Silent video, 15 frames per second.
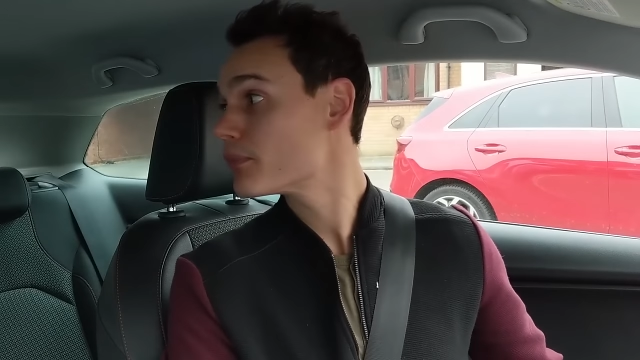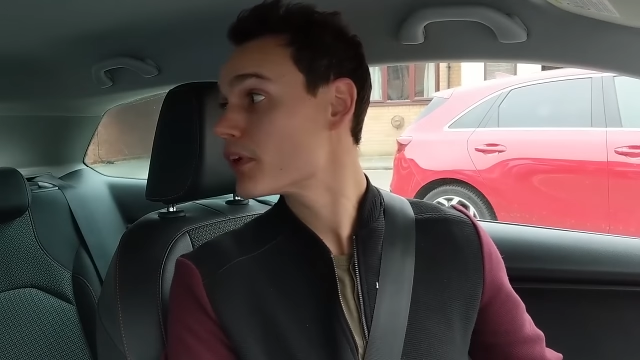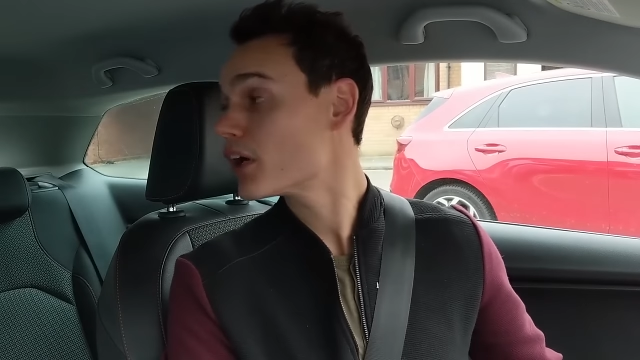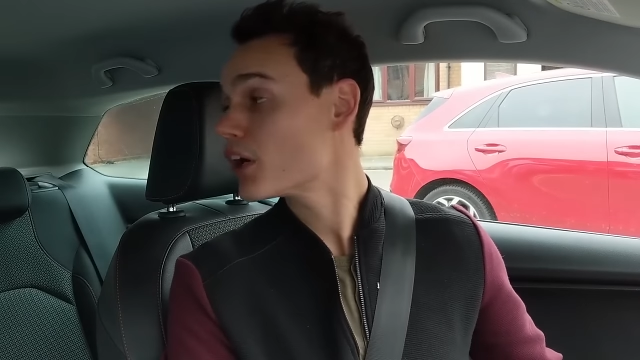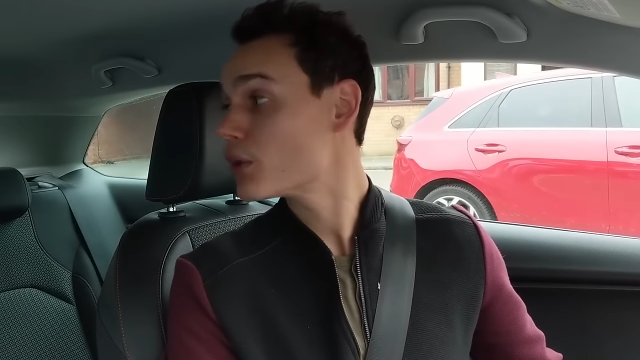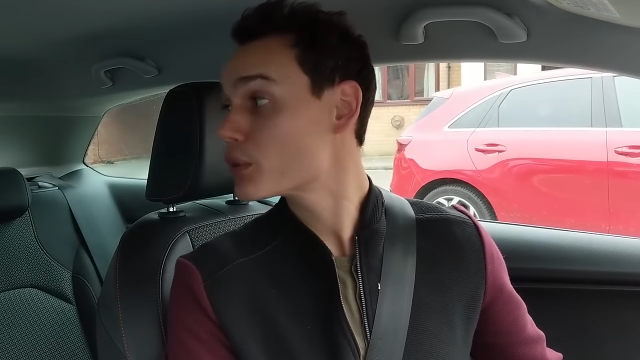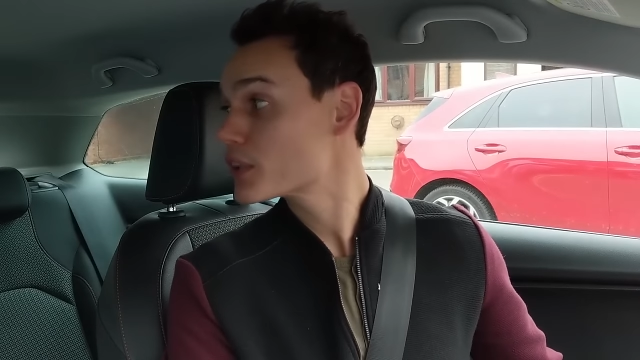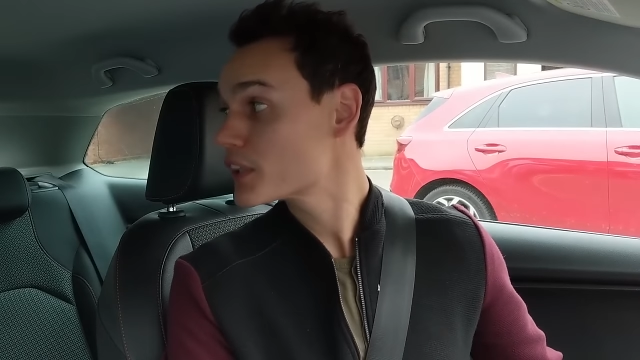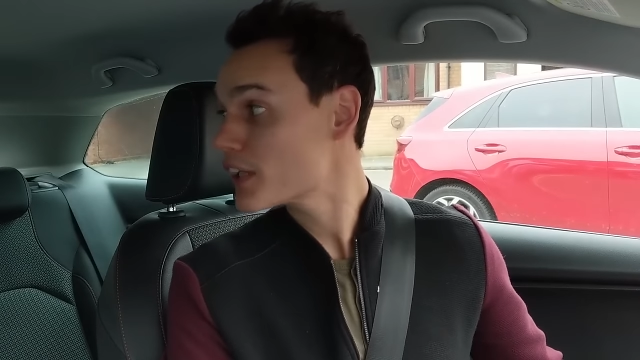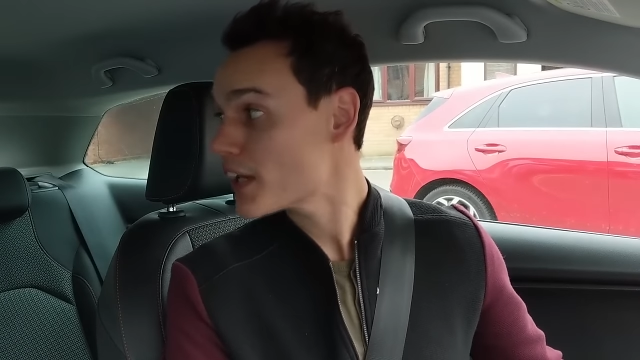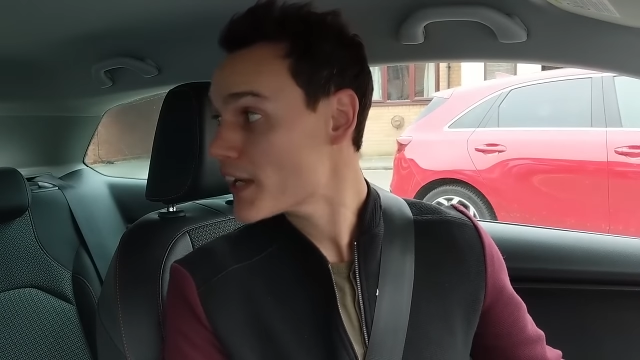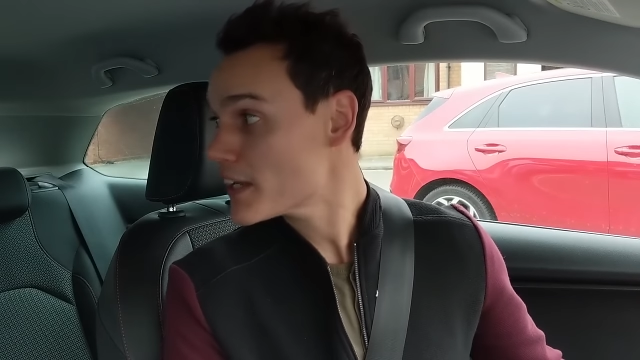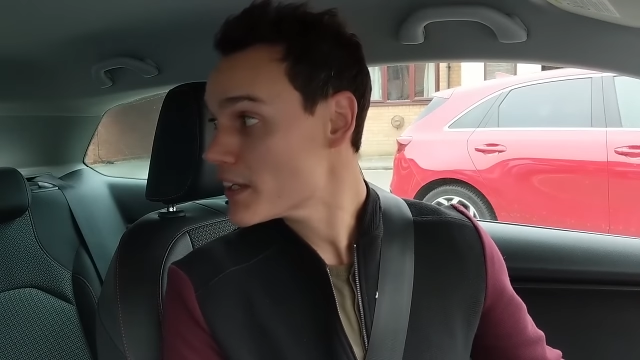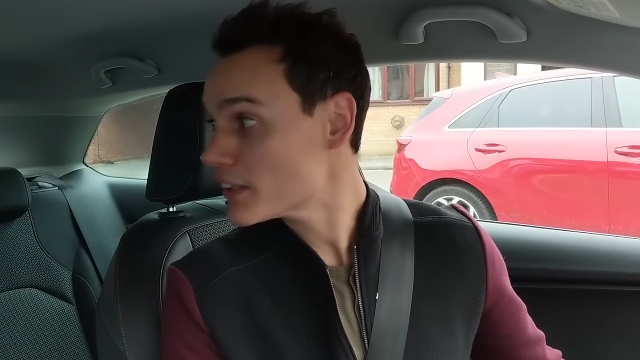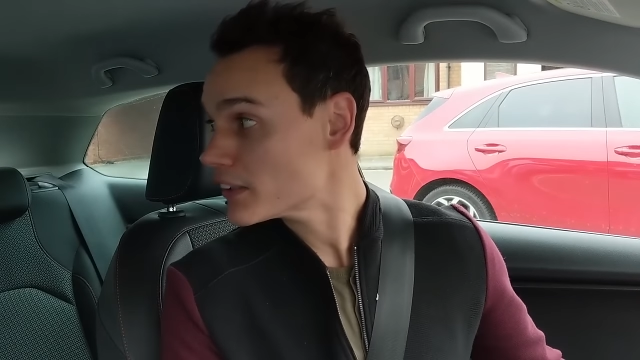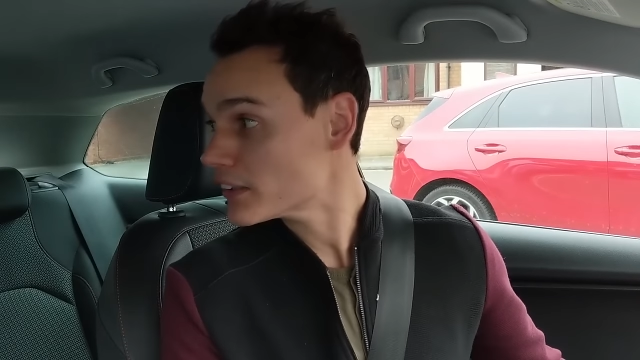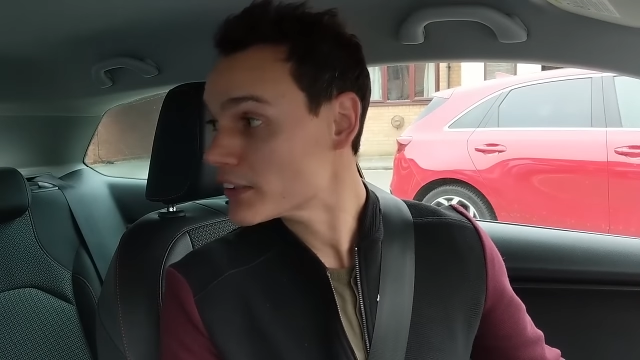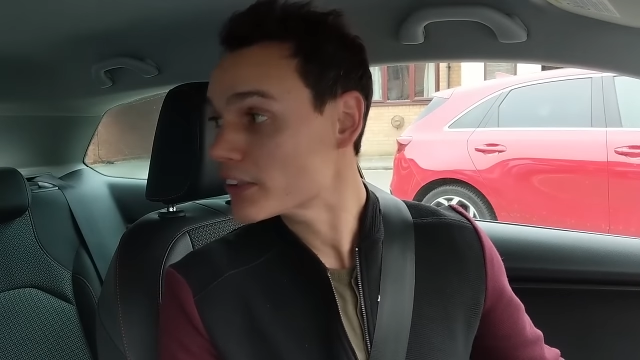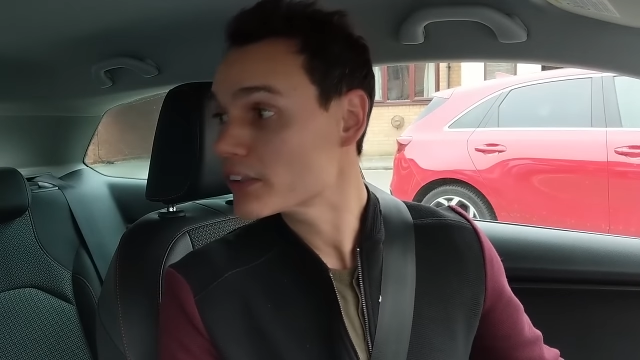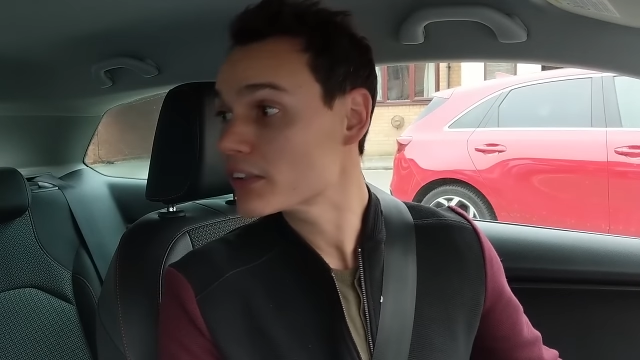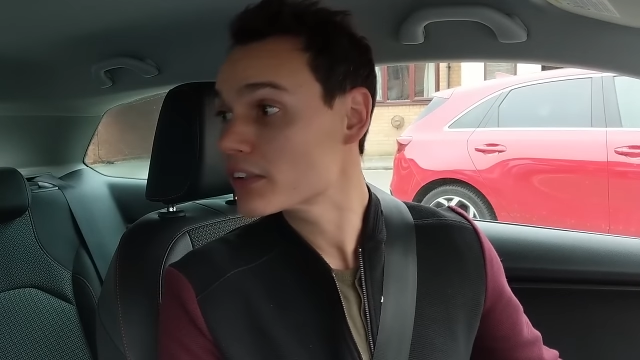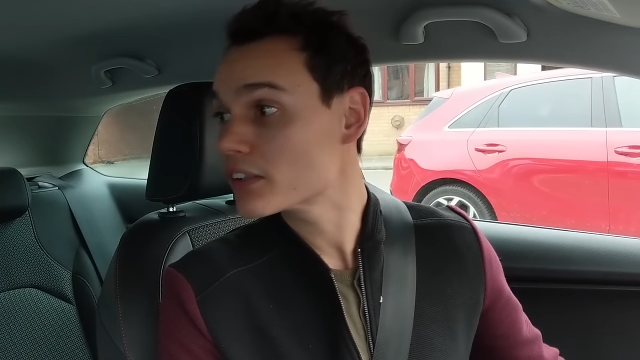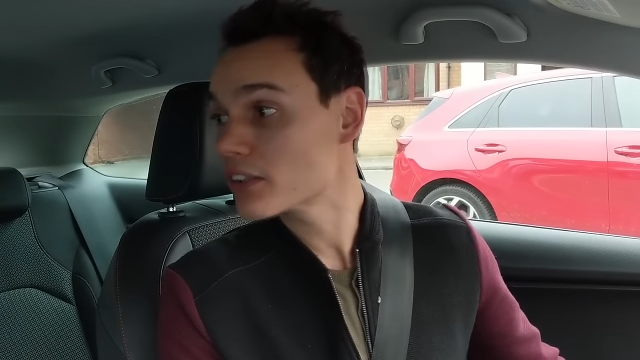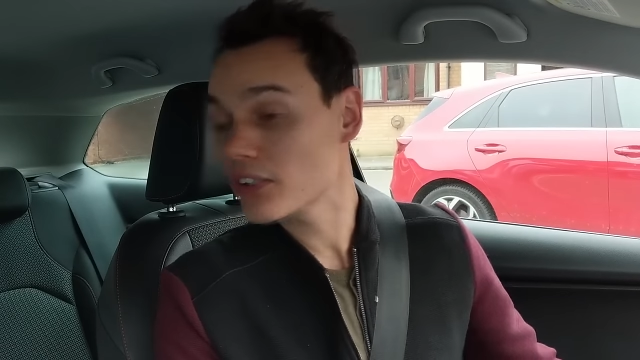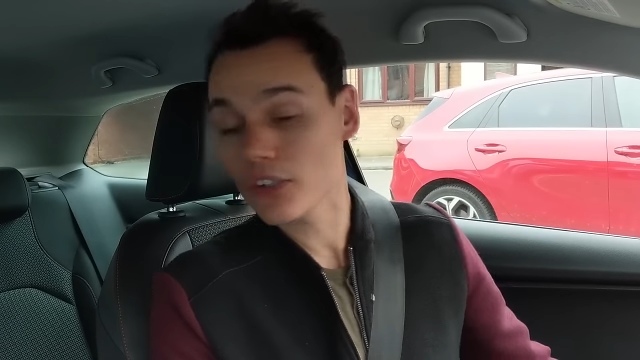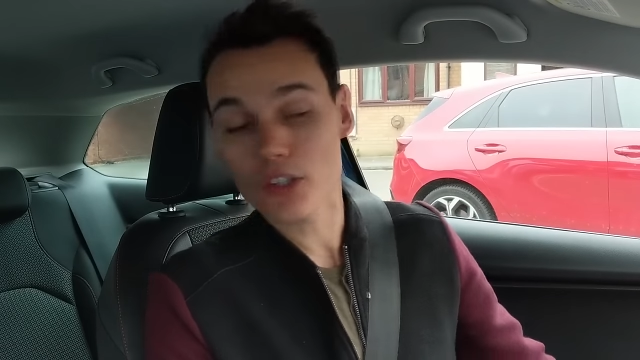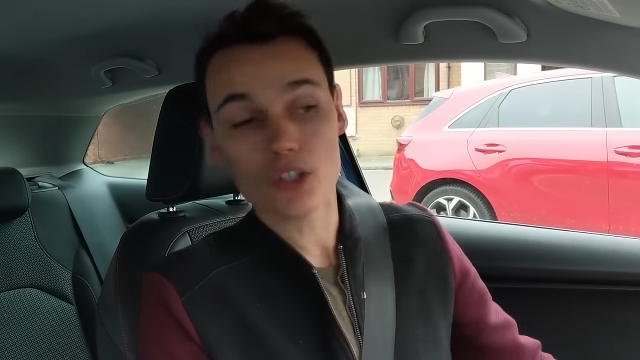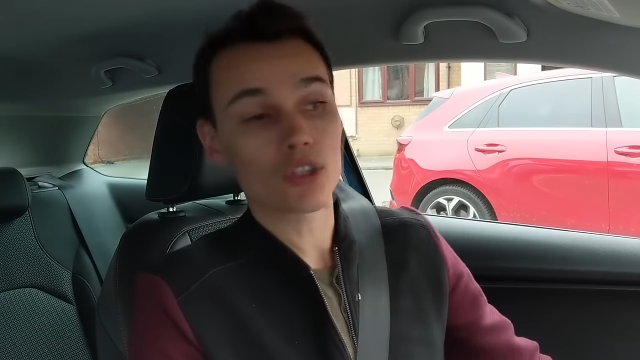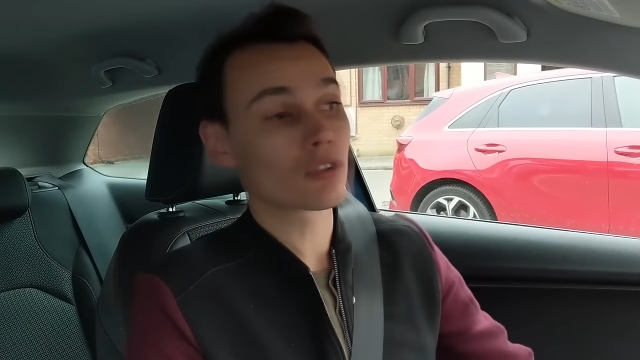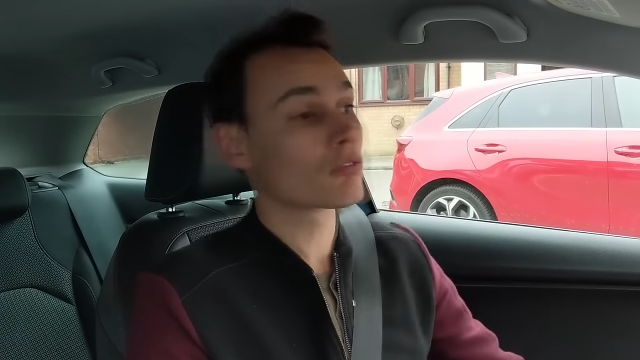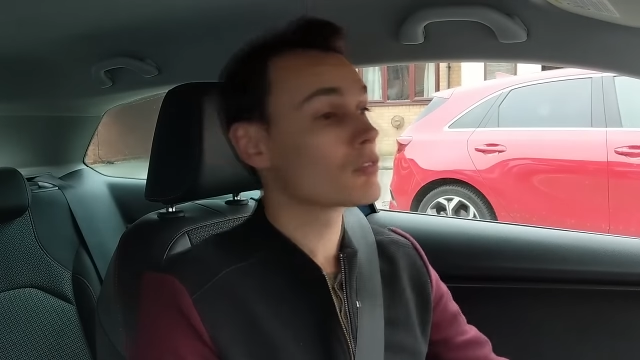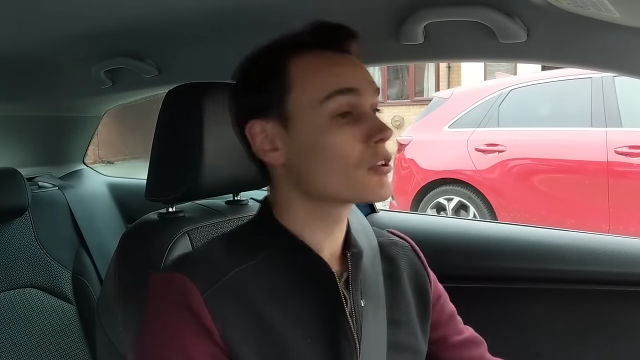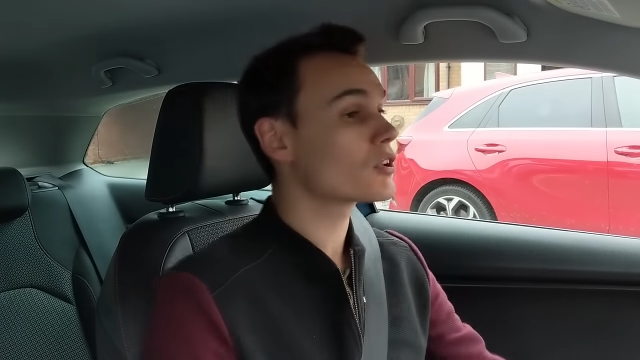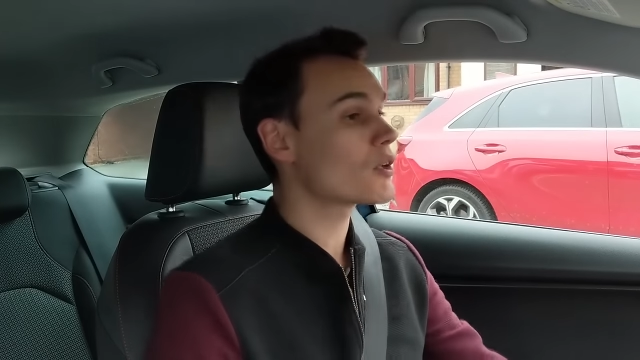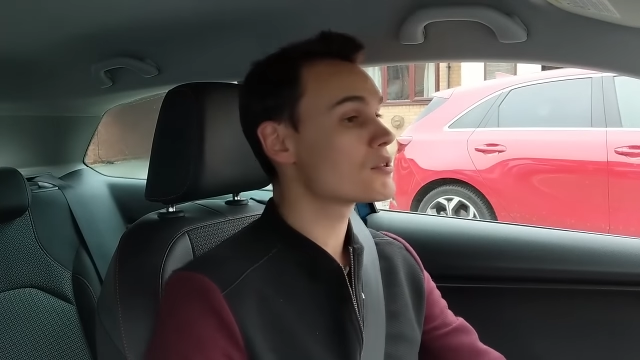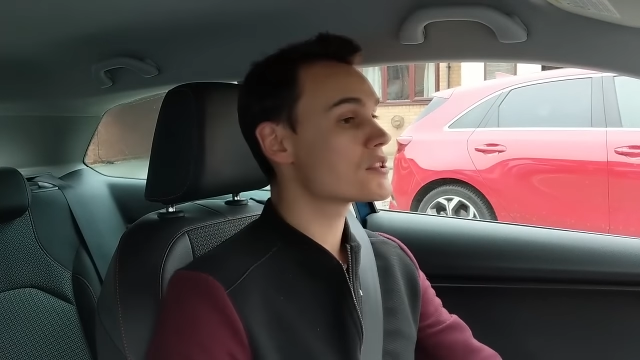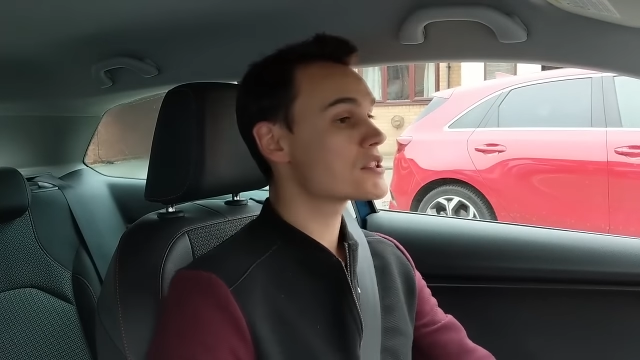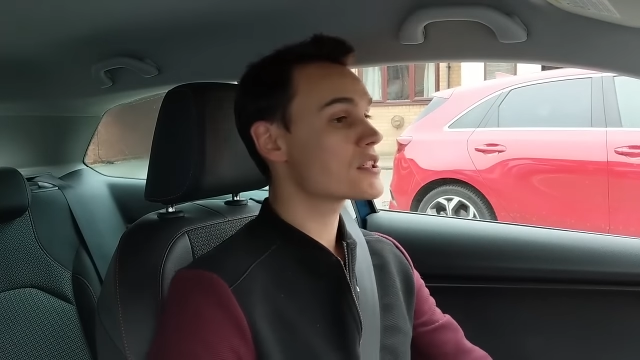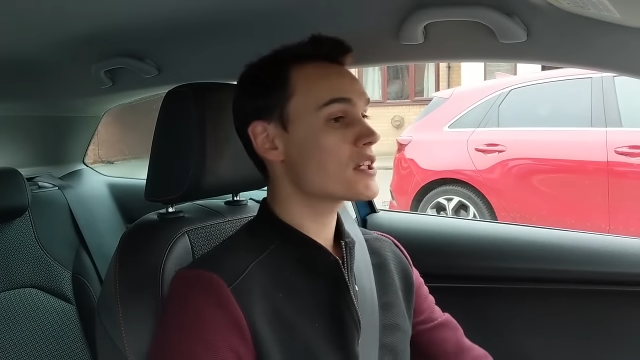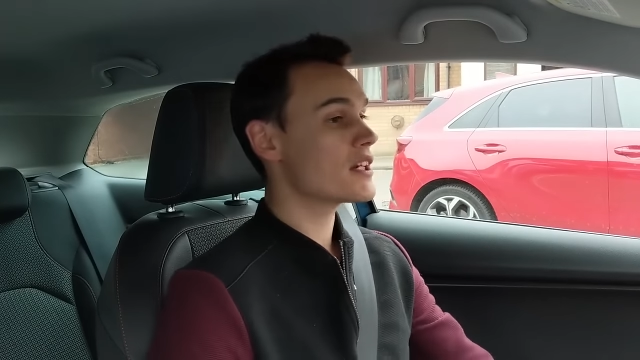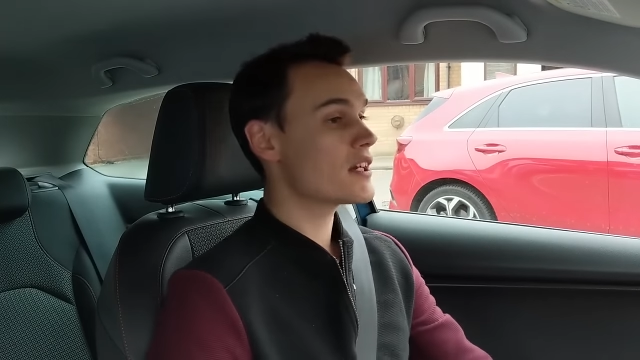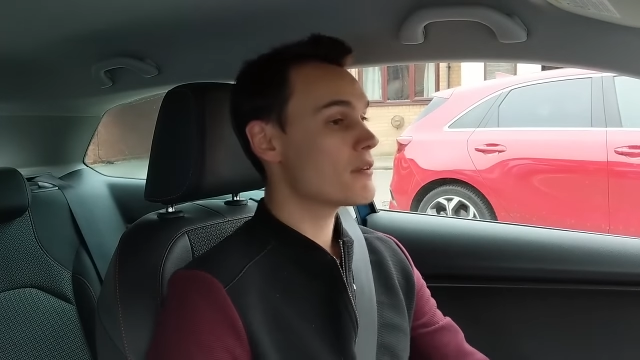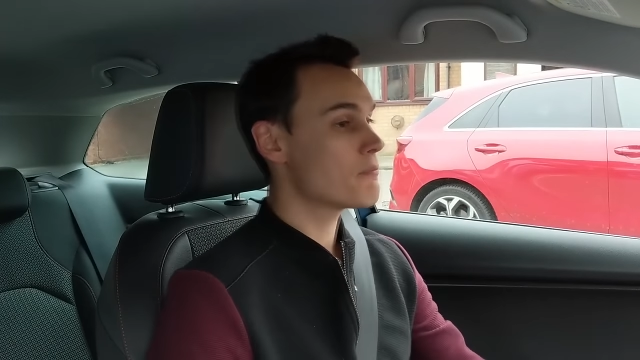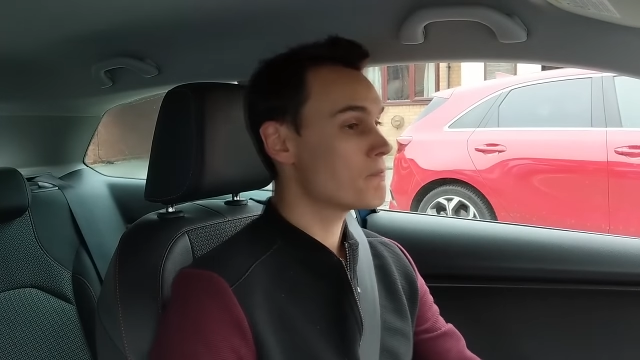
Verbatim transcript: Okay, coast is clear.